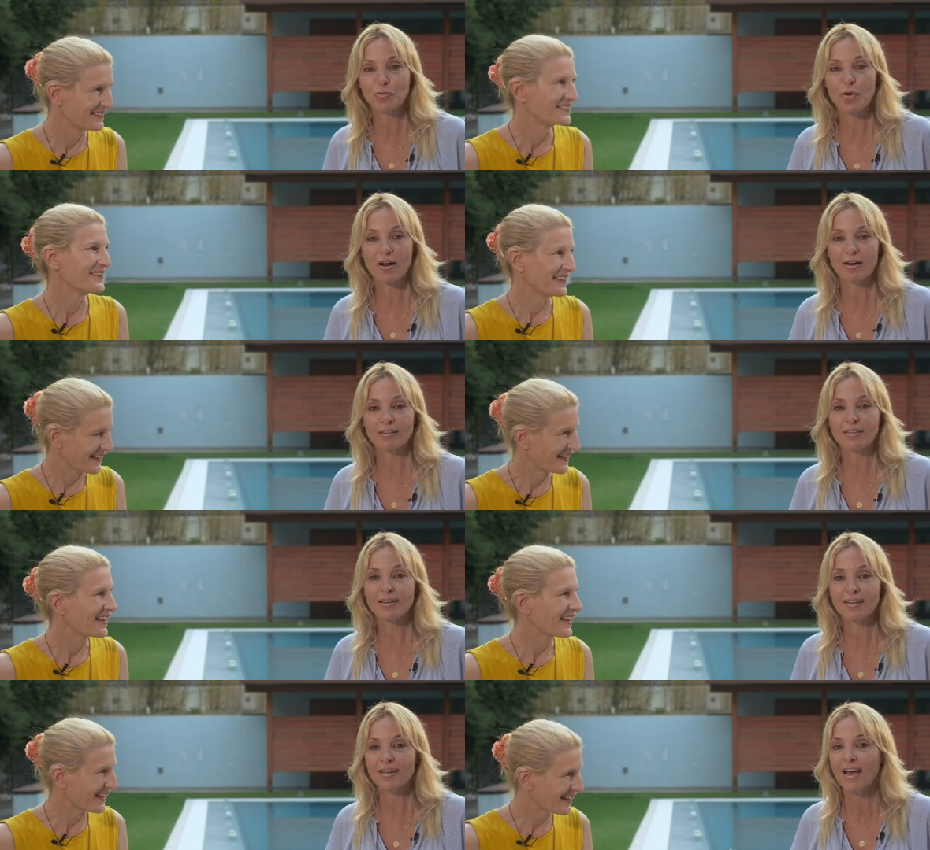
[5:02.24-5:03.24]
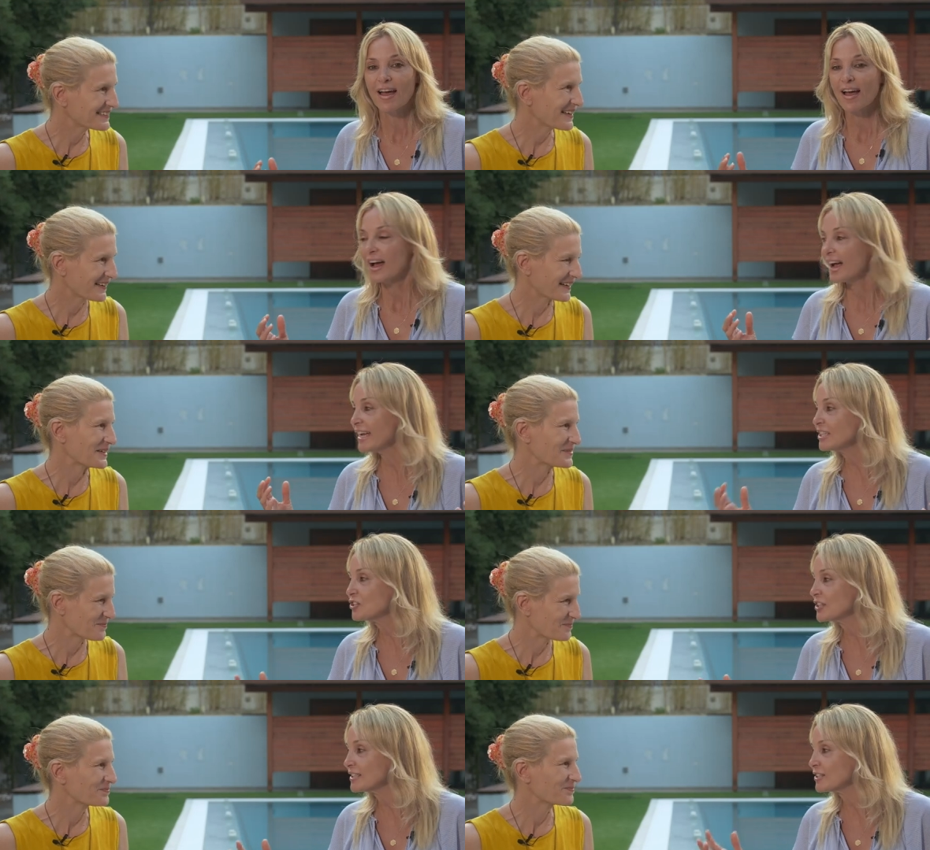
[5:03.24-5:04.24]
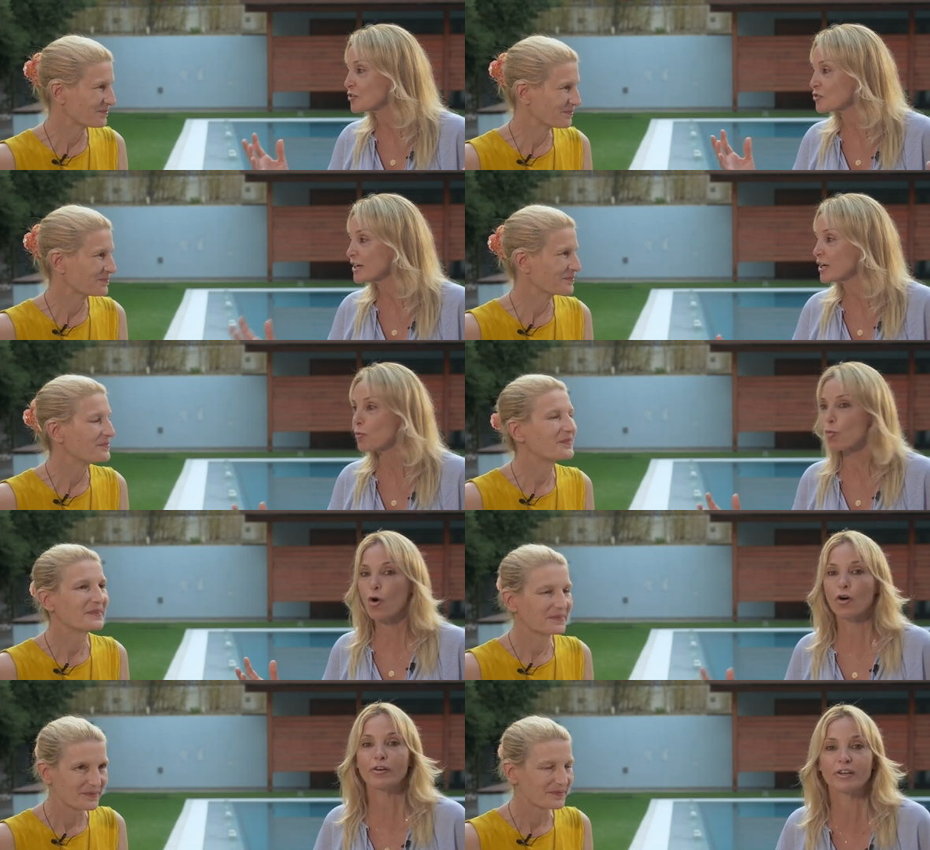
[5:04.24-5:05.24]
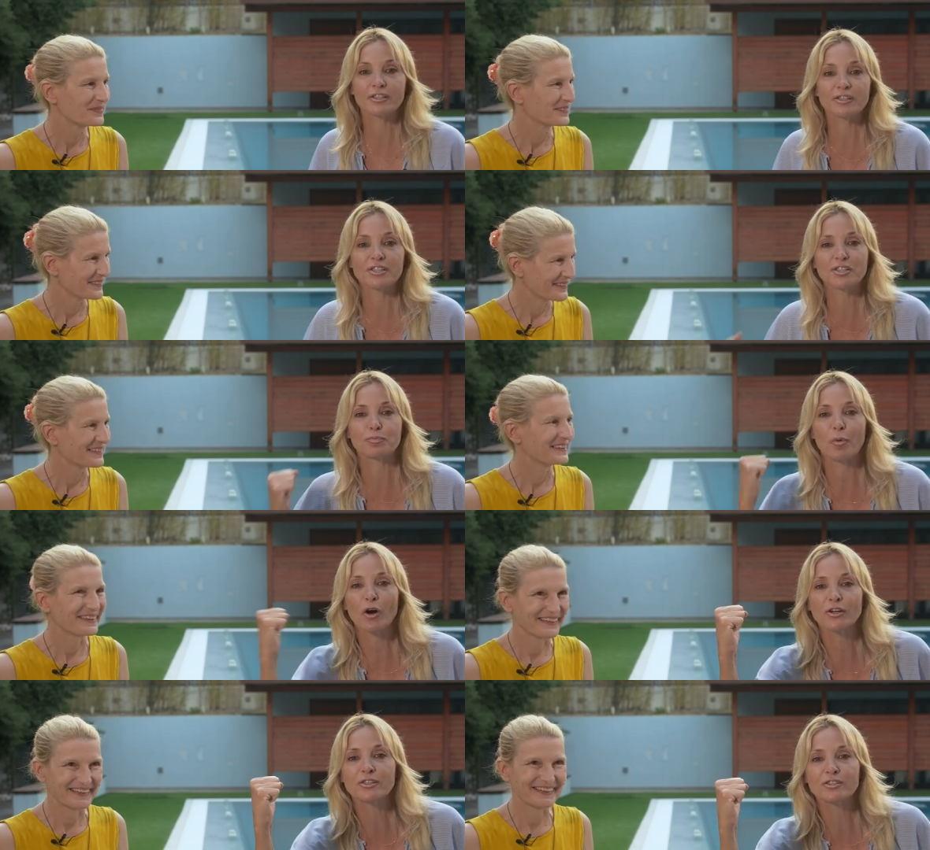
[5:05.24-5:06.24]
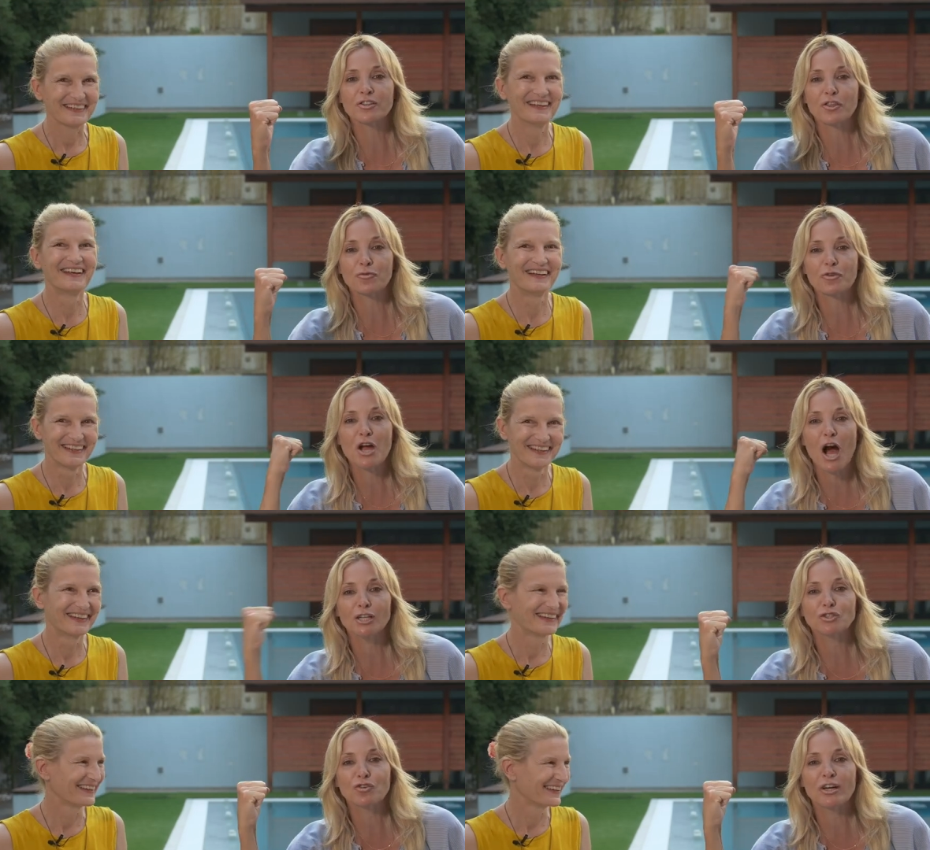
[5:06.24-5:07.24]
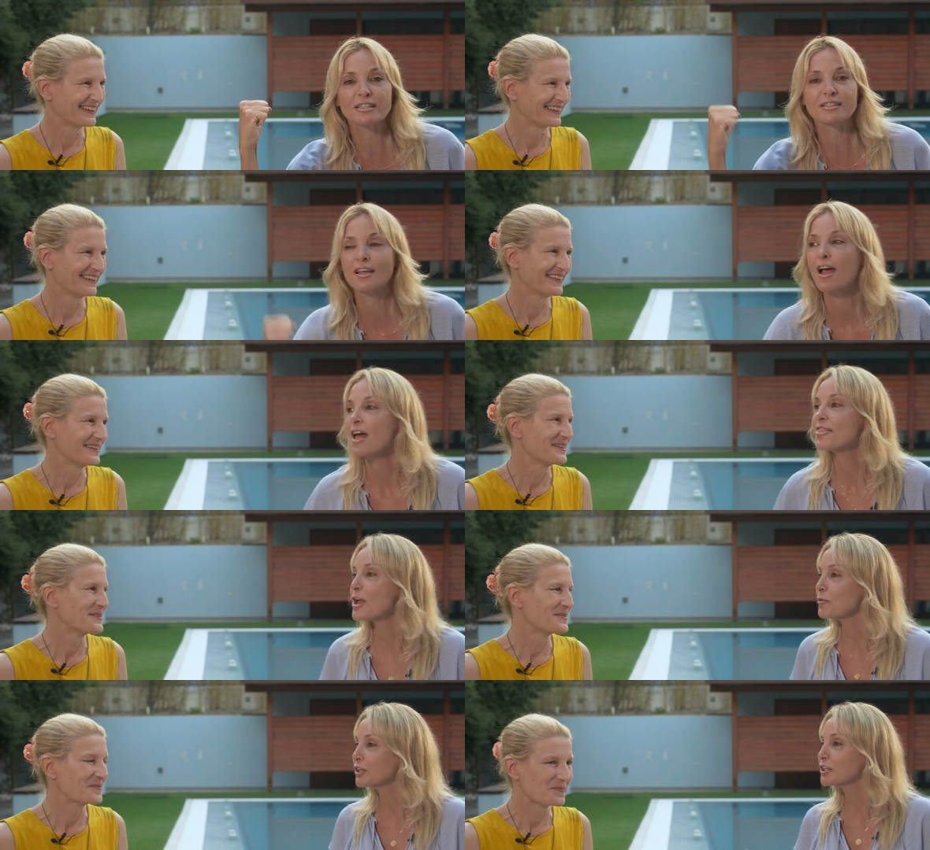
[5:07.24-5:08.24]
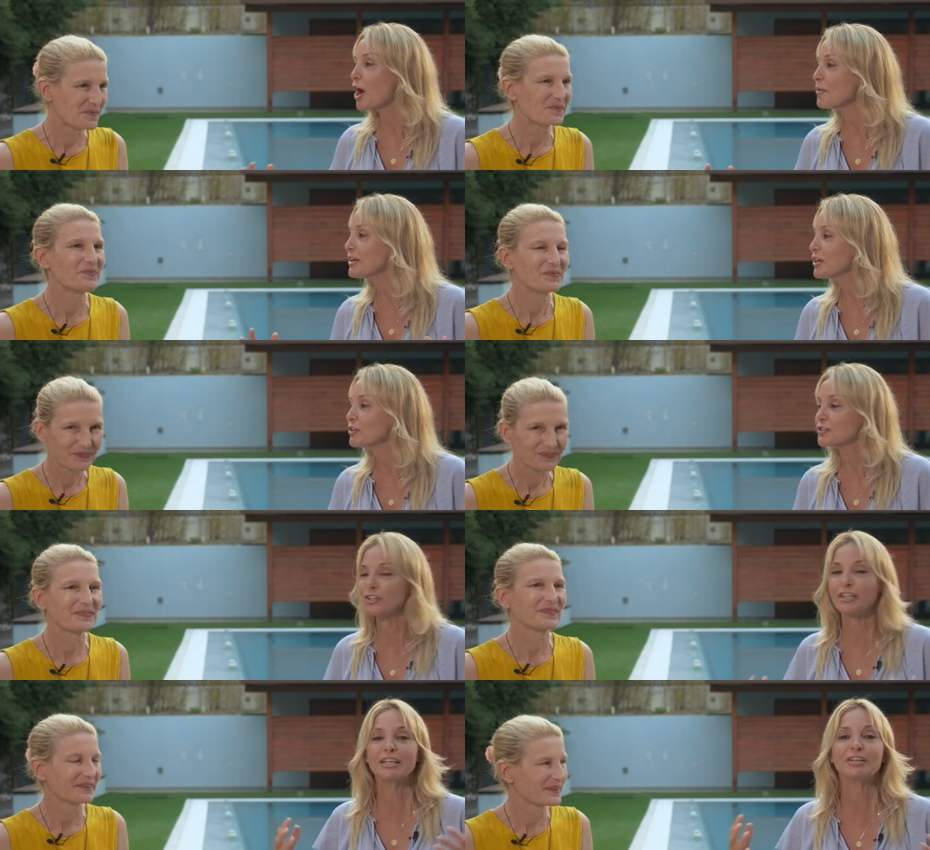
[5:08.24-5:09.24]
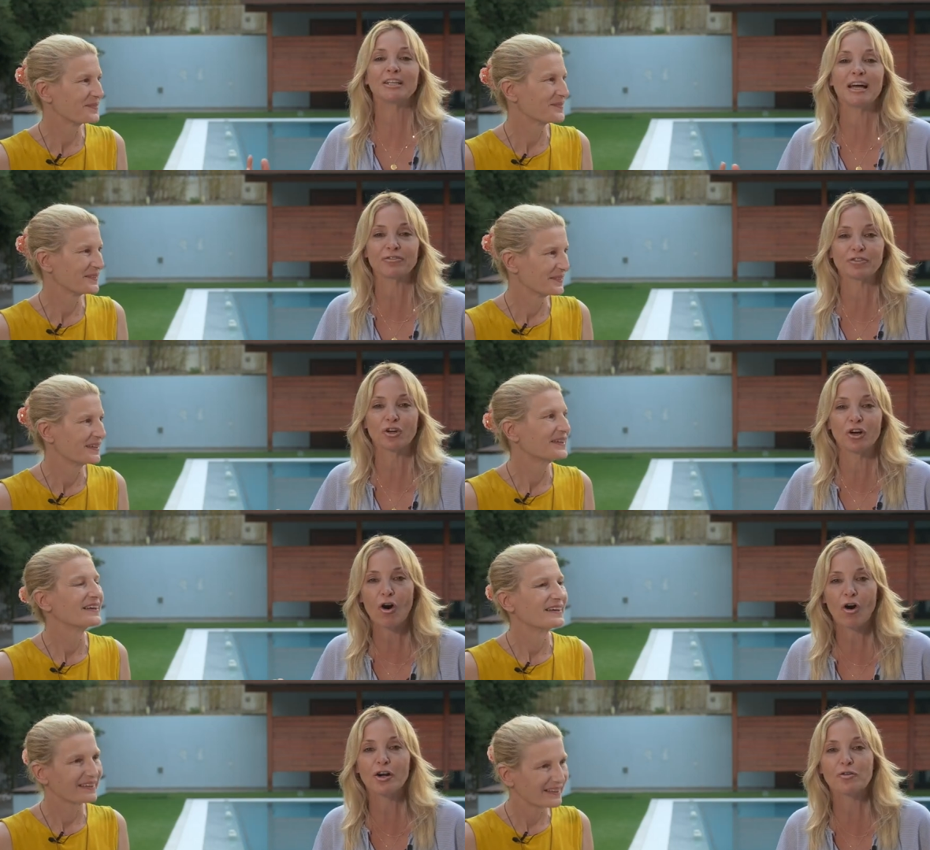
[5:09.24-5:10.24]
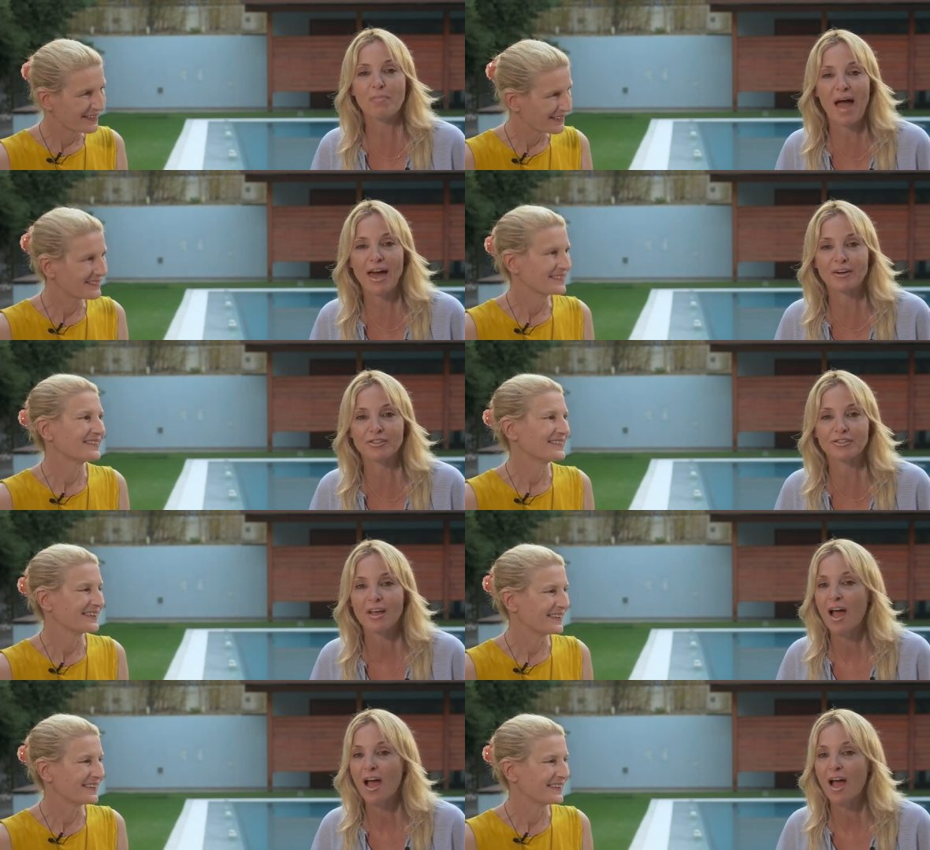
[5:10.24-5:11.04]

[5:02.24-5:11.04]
Speaker 1: where the exactly. ancient Greek warriors, the Spartans, the 300, they would come here to heal after hard battles.